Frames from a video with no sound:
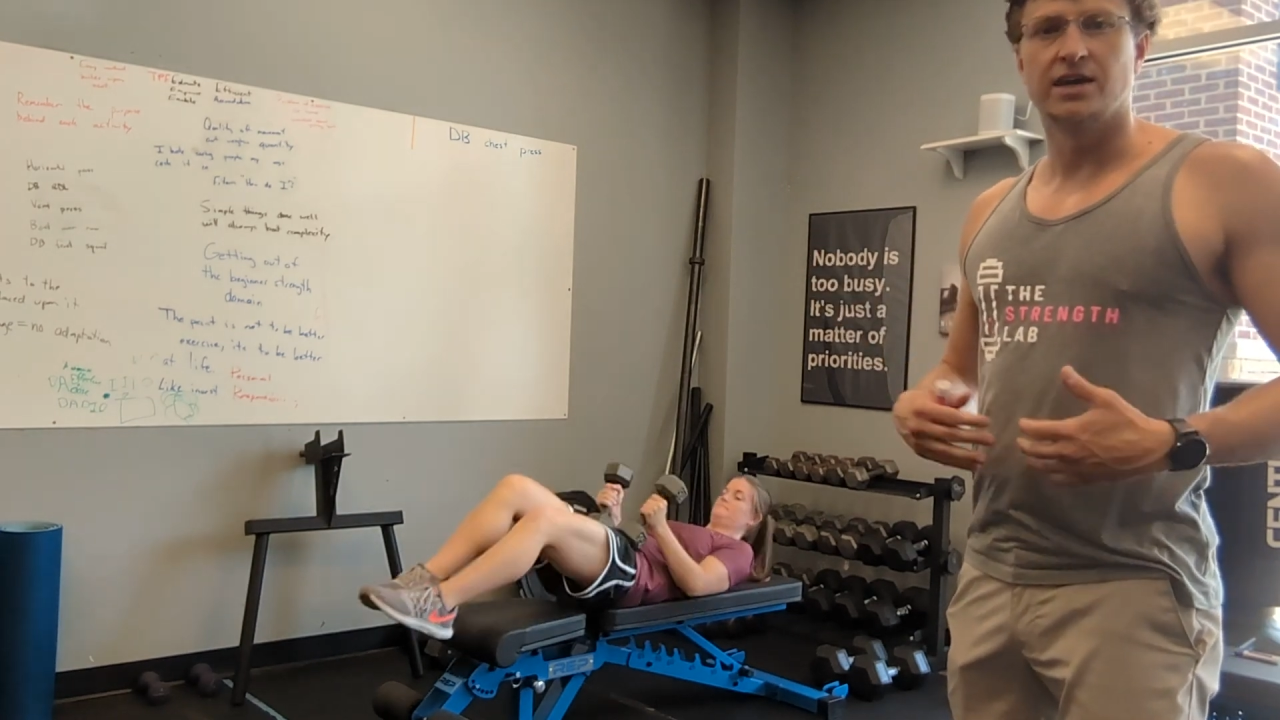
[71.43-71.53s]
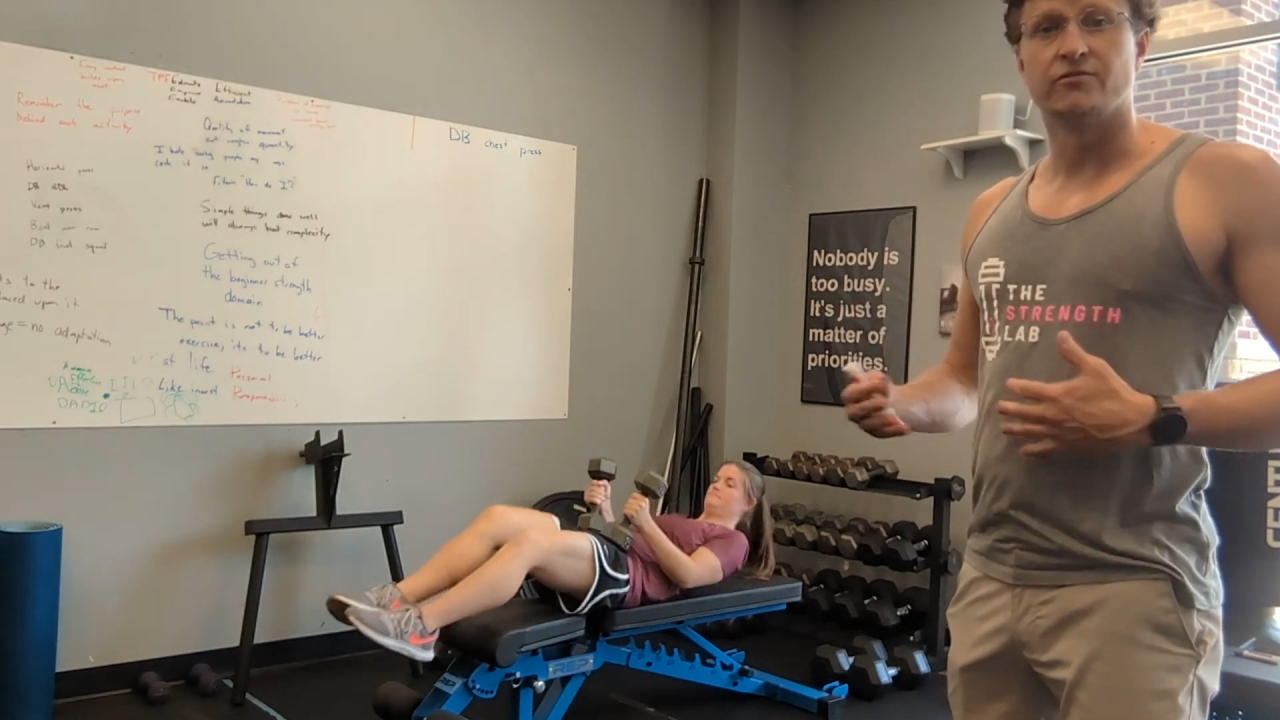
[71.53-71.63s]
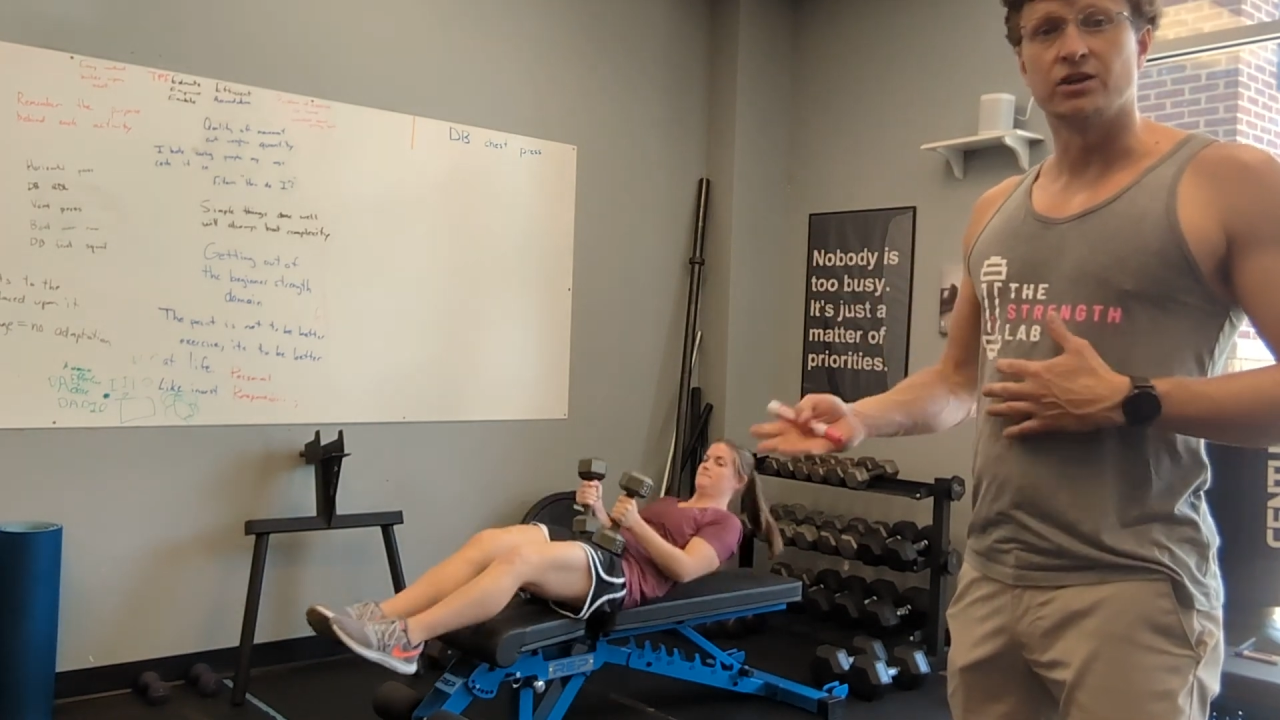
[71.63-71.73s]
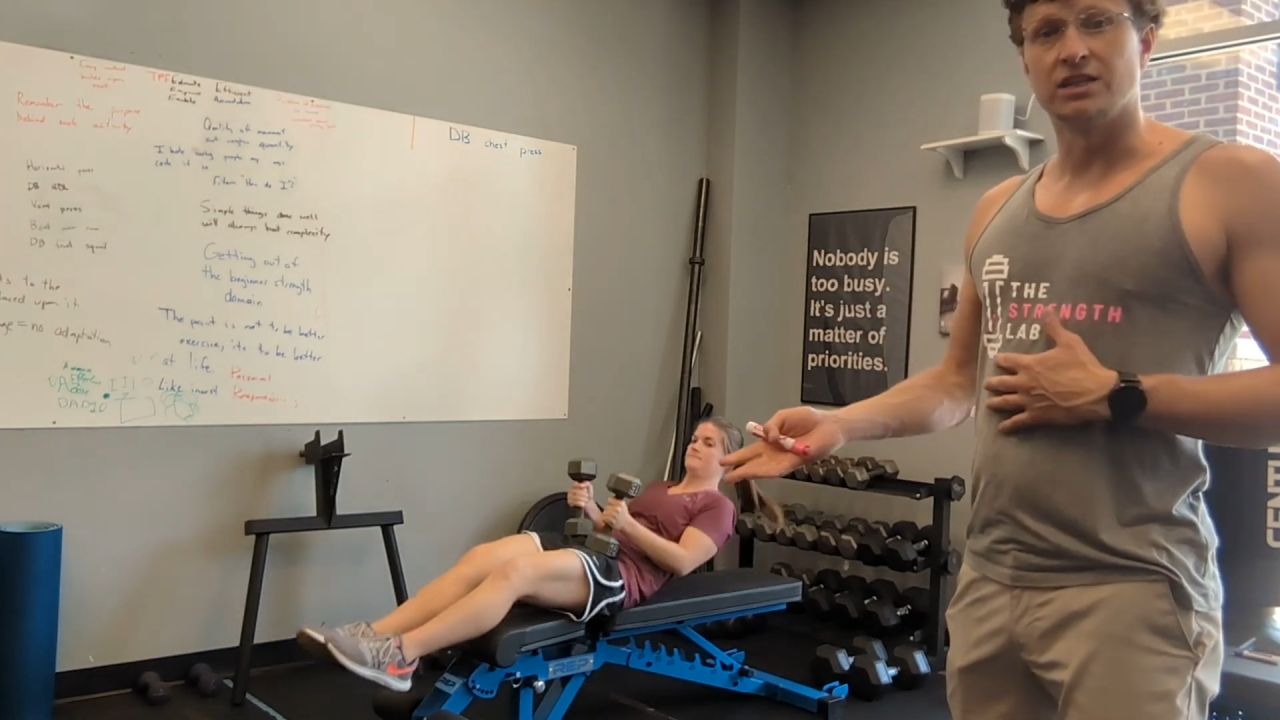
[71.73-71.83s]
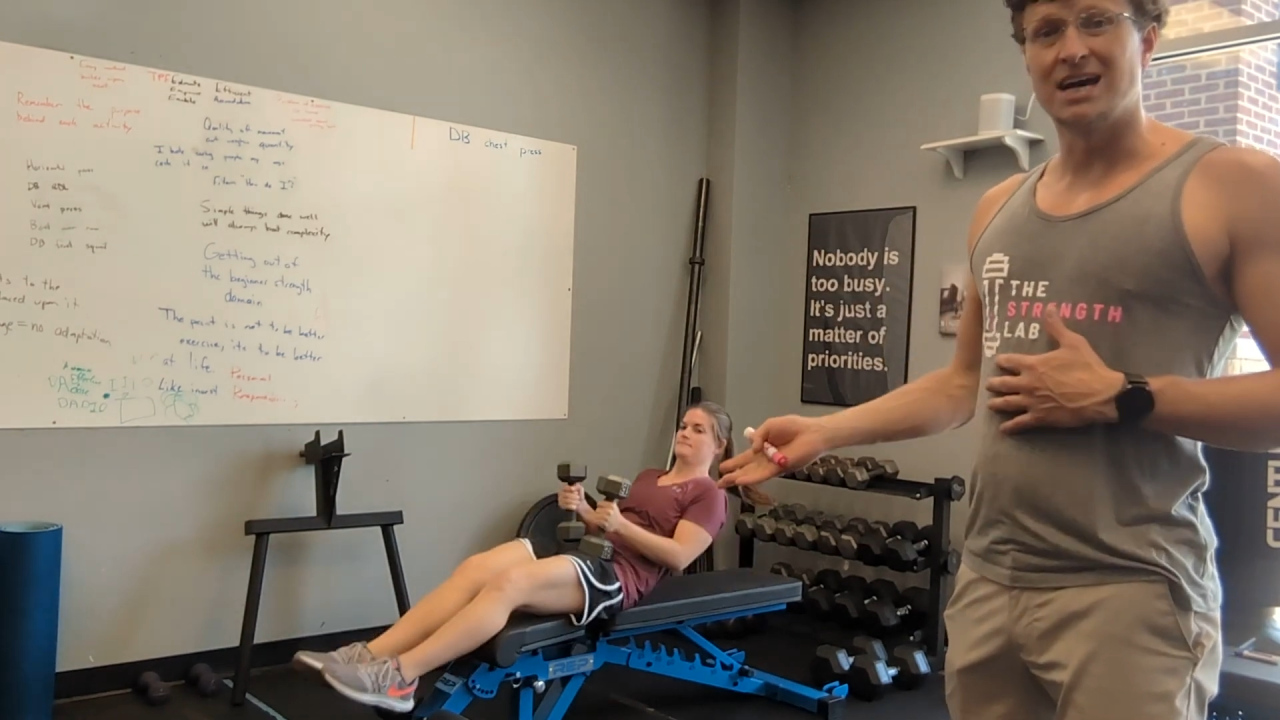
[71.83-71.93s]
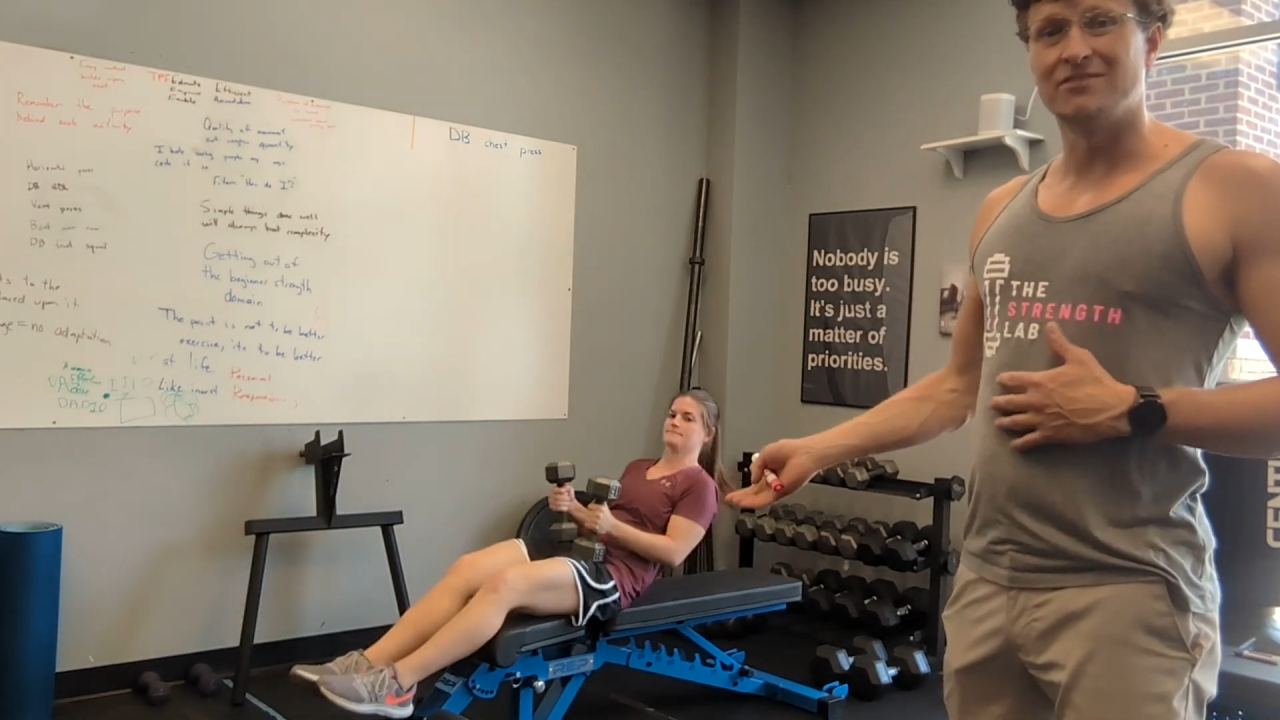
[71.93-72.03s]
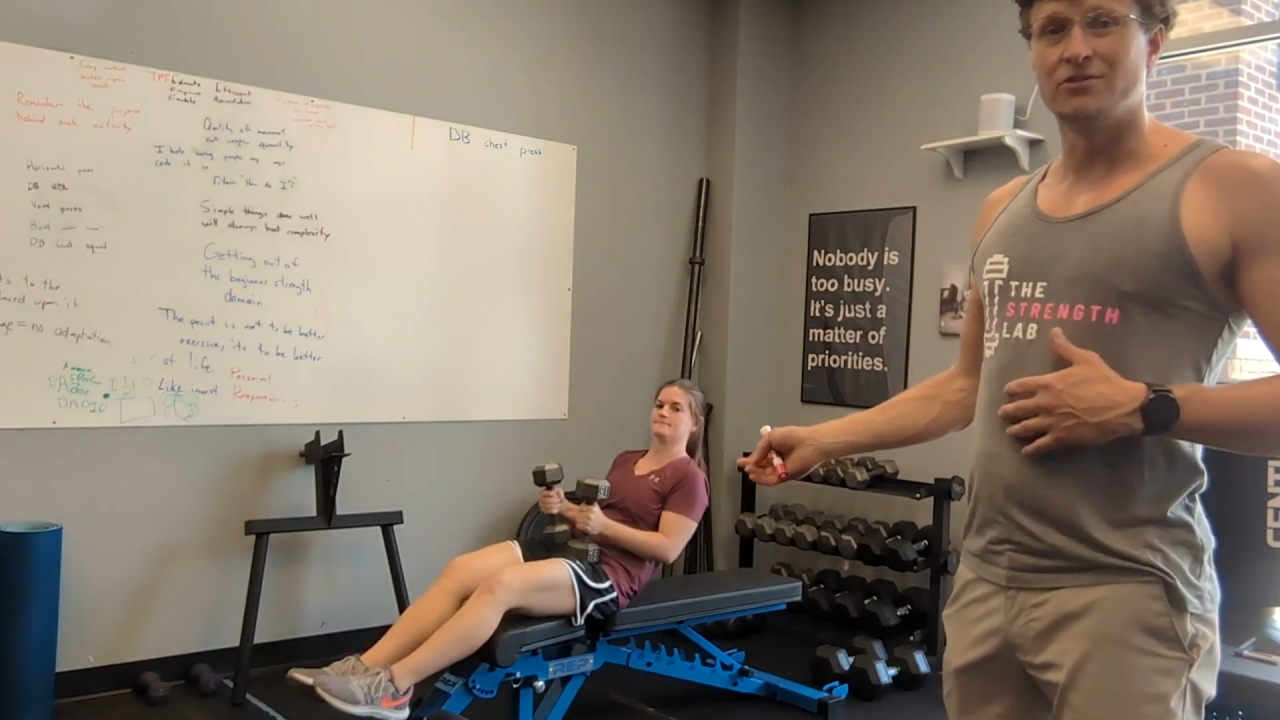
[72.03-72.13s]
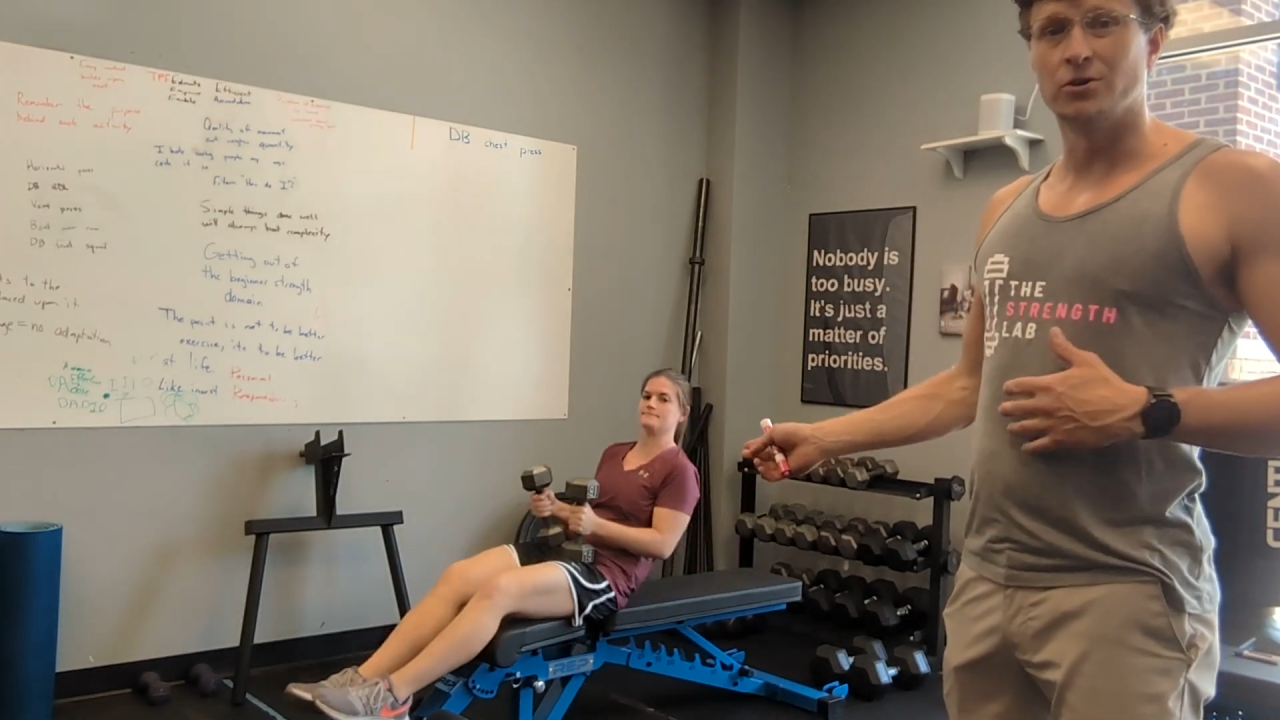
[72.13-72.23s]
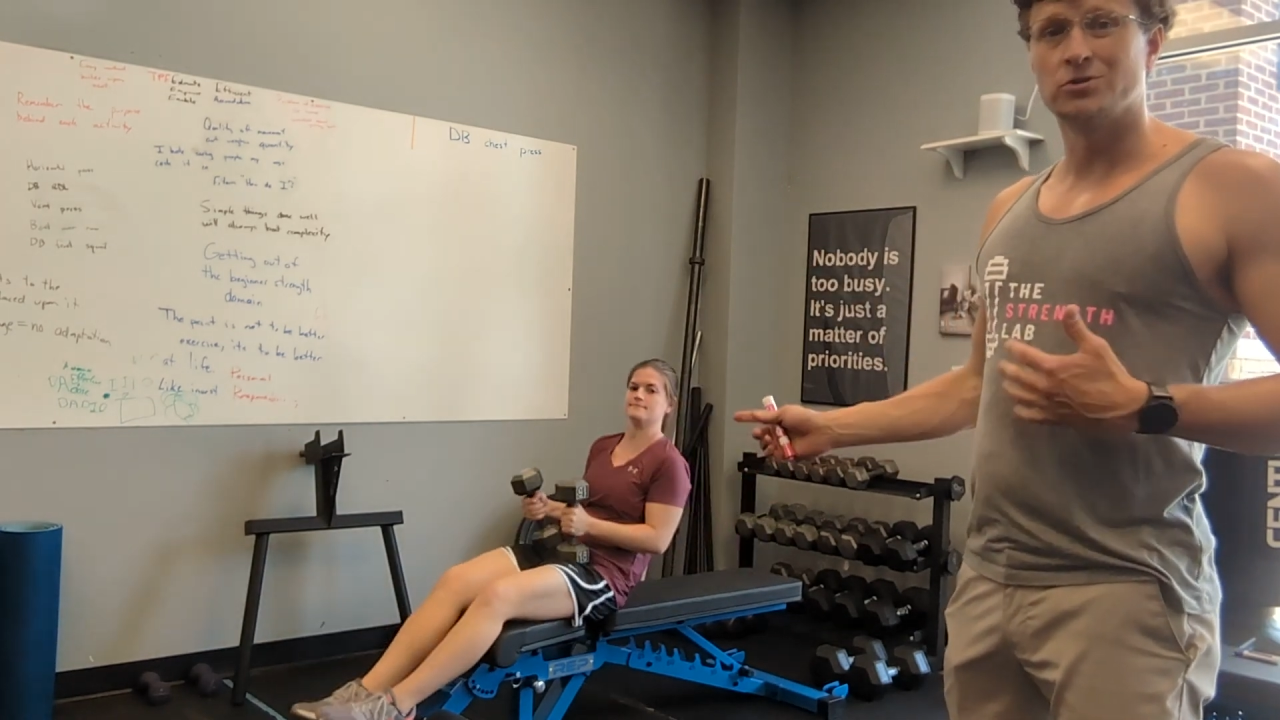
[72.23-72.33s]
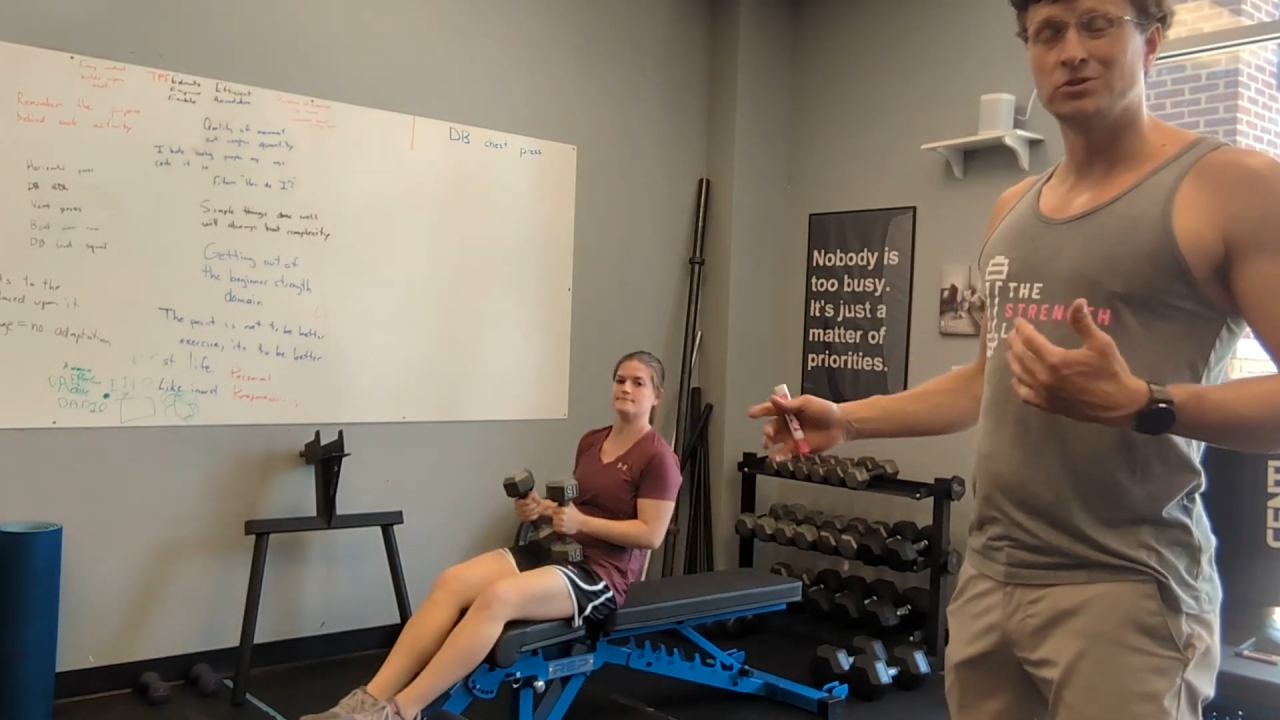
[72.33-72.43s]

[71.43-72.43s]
And for a lot of folks,